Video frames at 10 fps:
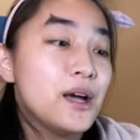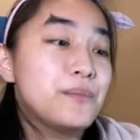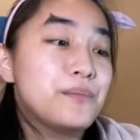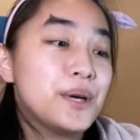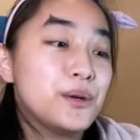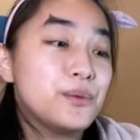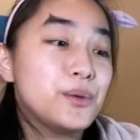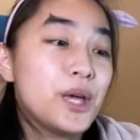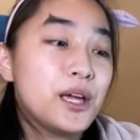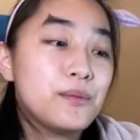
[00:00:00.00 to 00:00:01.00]
but
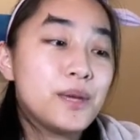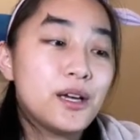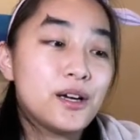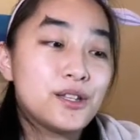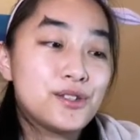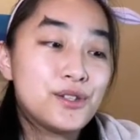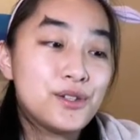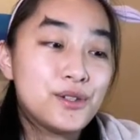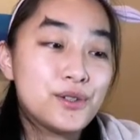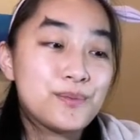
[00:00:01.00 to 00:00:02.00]
we animate on
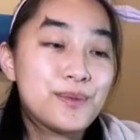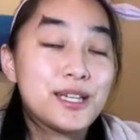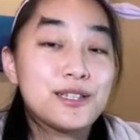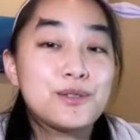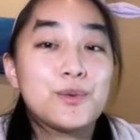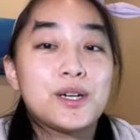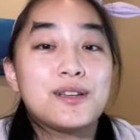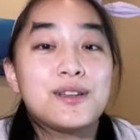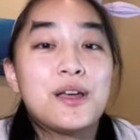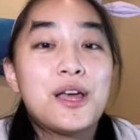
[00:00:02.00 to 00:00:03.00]
twos because we want to